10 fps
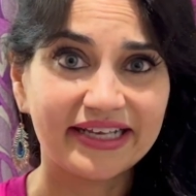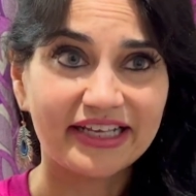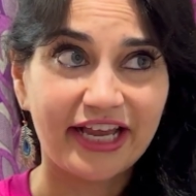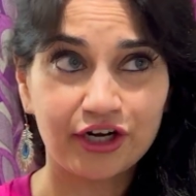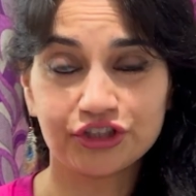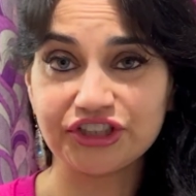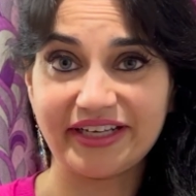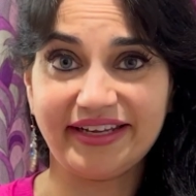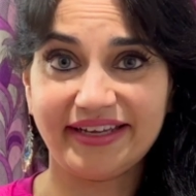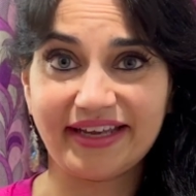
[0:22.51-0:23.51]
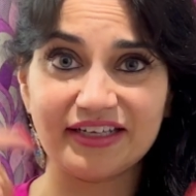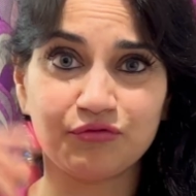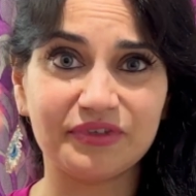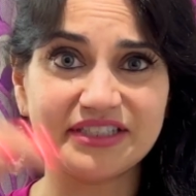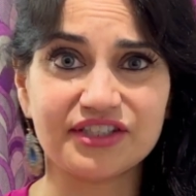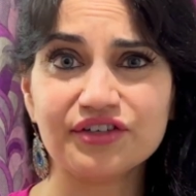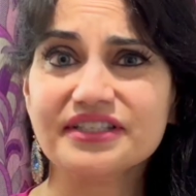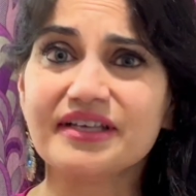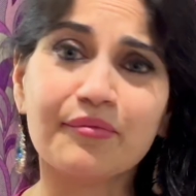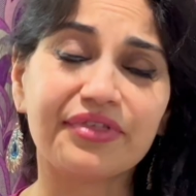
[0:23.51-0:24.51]
hair shedding and is there
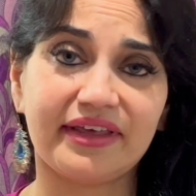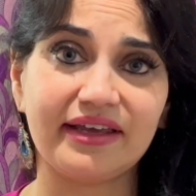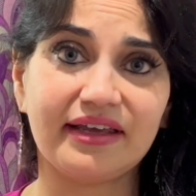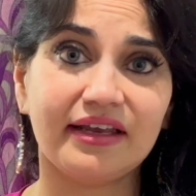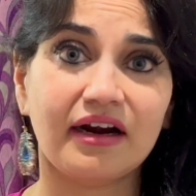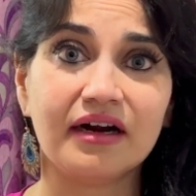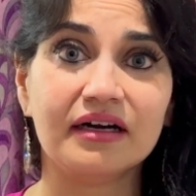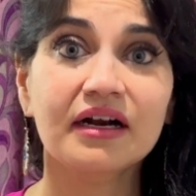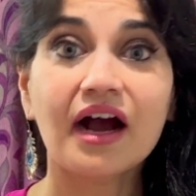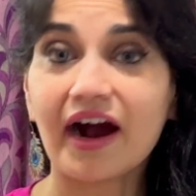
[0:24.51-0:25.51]
something in our